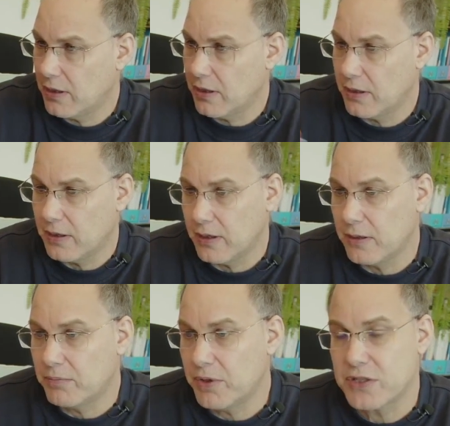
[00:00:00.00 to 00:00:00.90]
The
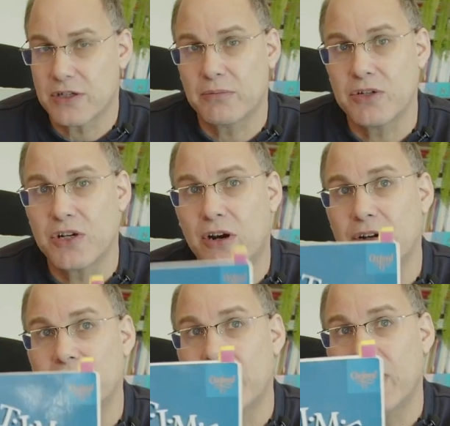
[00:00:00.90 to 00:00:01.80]
piece I'm
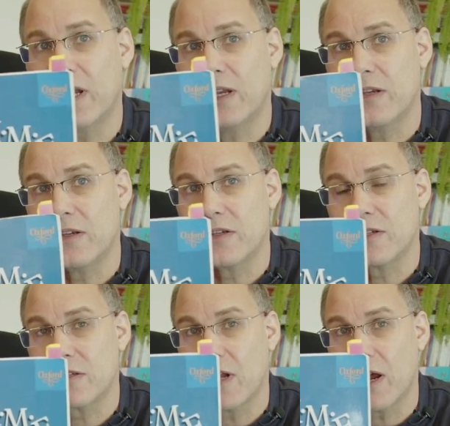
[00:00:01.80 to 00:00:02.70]
retiring today
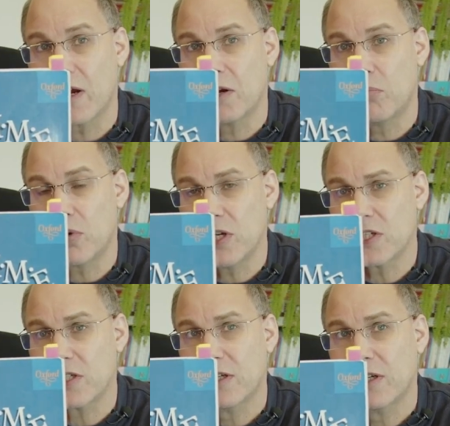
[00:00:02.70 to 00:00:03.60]
is
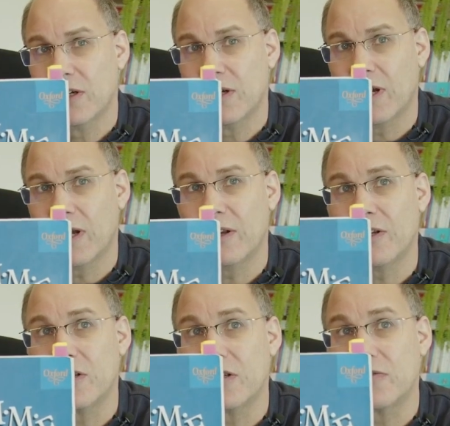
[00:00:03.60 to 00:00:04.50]
Caprice, and
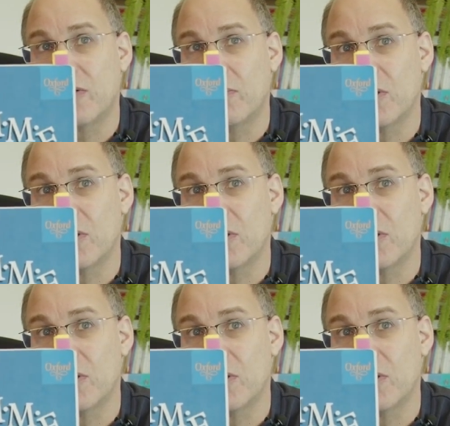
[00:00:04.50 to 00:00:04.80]
it is from this